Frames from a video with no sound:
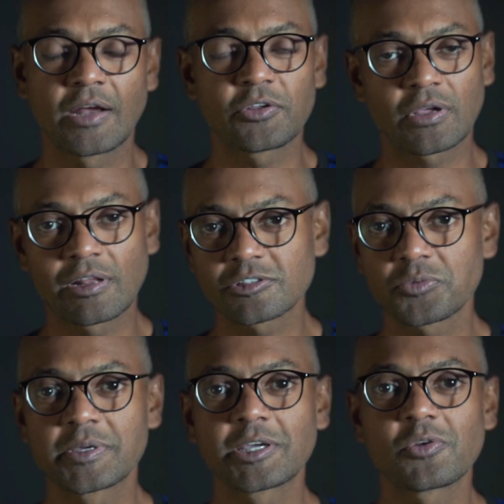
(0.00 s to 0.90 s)
and you can also
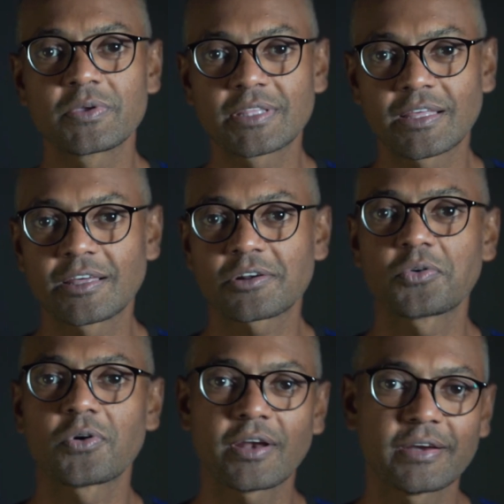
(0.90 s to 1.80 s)
mingle with other
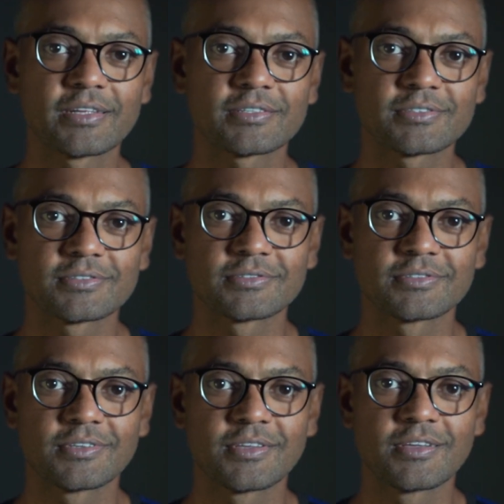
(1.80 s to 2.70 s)
co-riders,
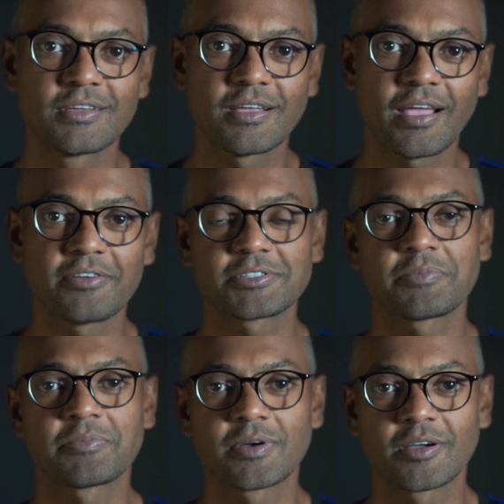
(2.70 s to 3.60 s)
have
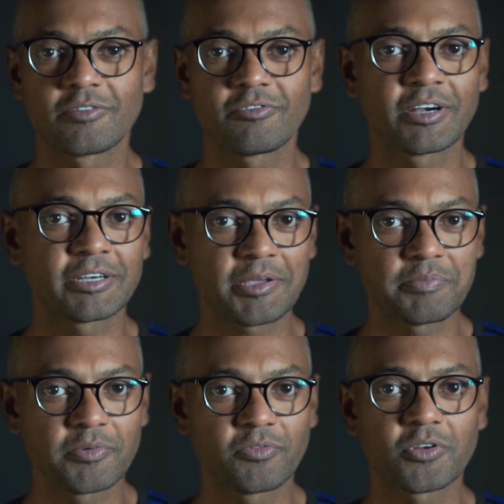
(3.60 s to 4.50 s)
some fun time
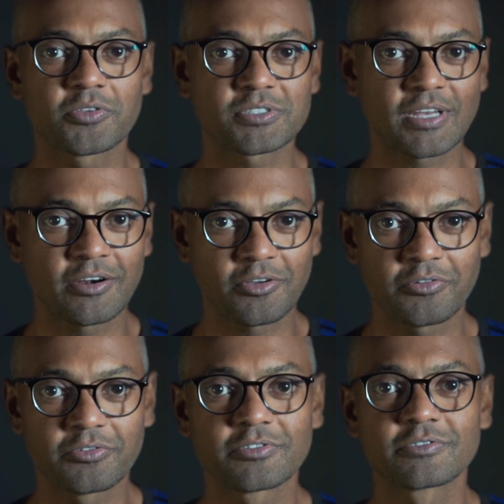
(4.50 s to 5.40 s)
before you start
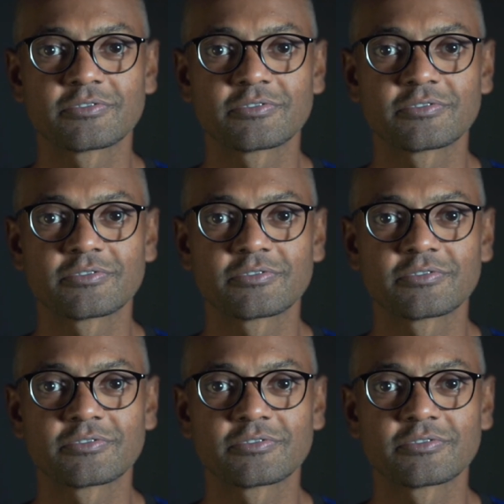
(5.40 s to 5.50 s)
off.